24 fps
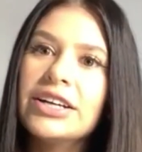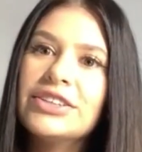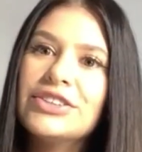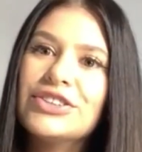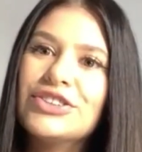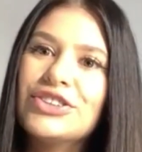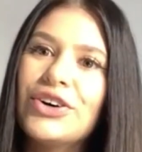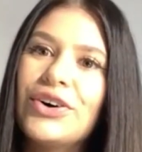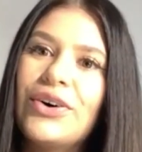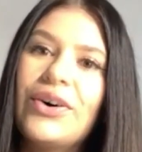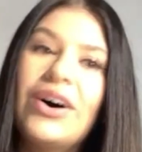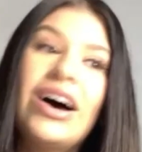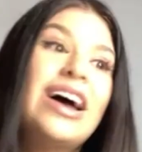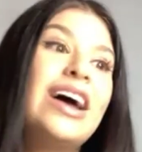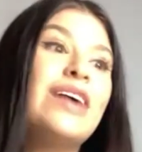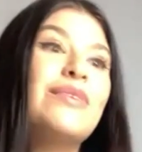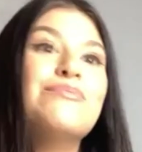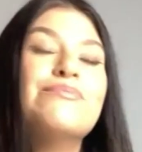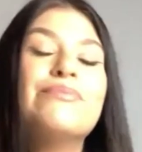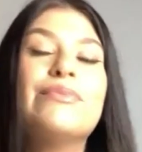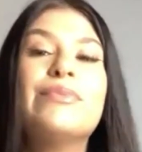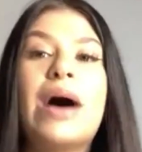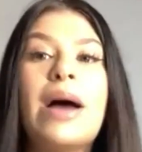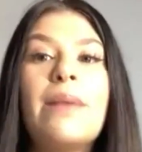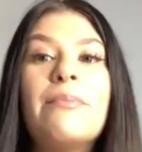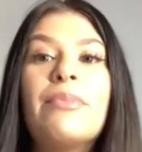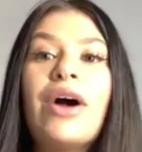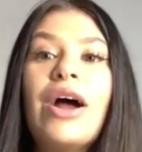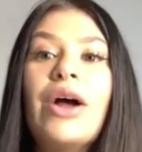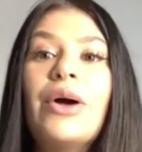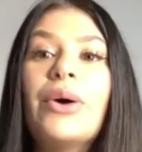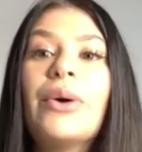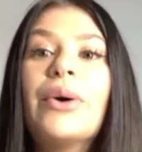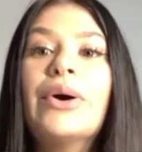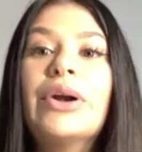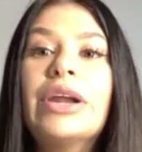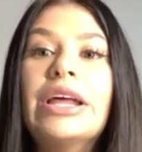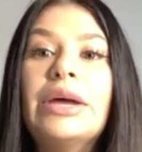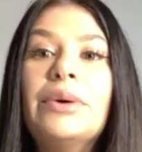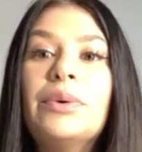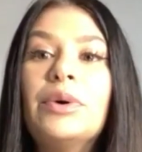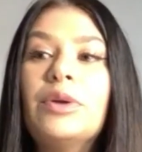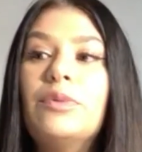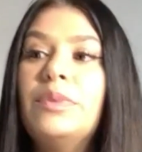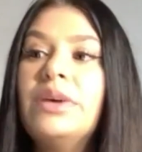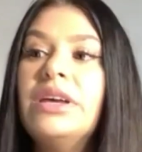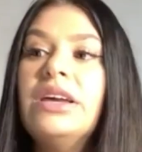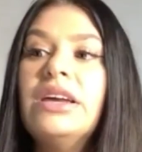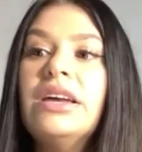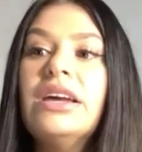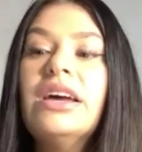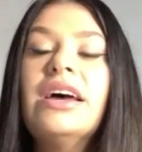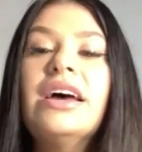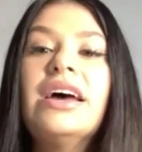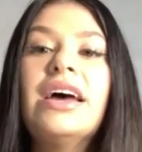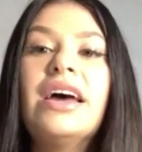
So my priority would be,